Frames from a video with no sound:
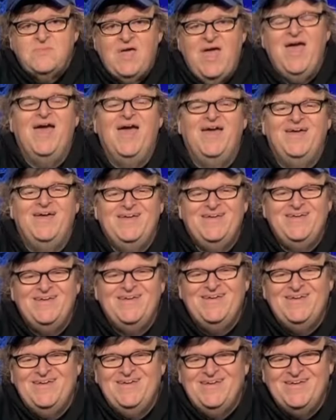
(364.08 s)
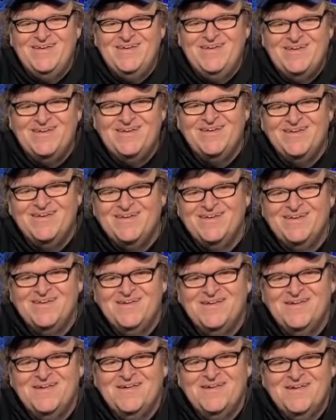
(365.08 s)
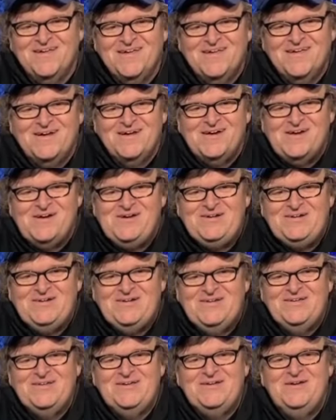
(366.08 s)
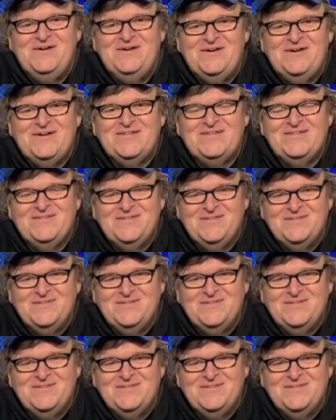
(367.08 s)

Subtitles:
This person isn't speaking.